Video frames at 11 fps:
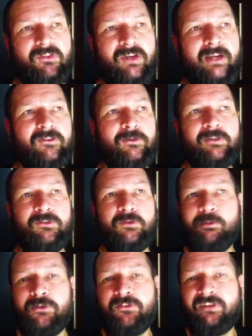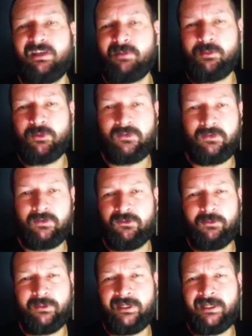doing storyboards and coming up with
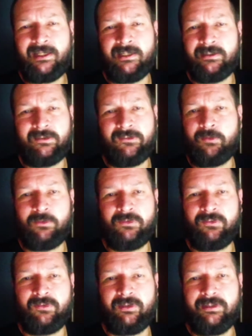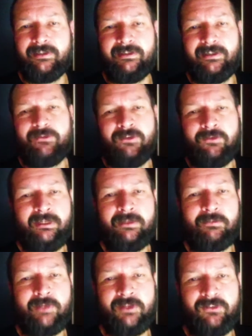stupid ad ideas, there was not really
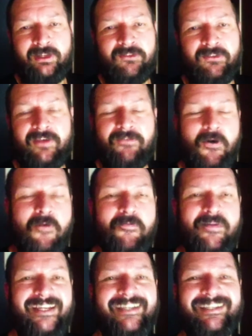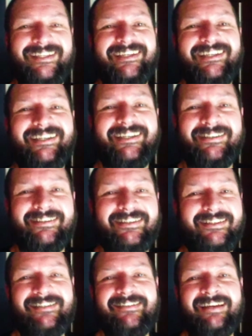much else there for me.
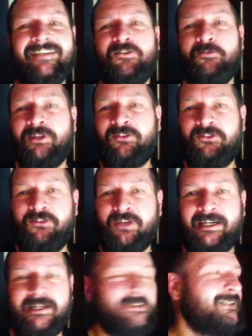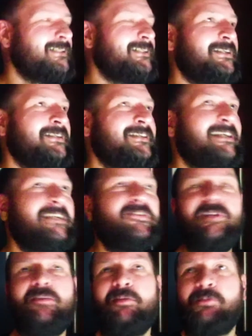Entirely too many
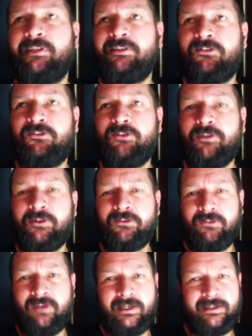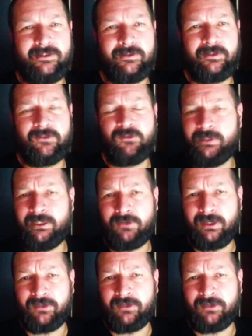people in studios doing too many drugs.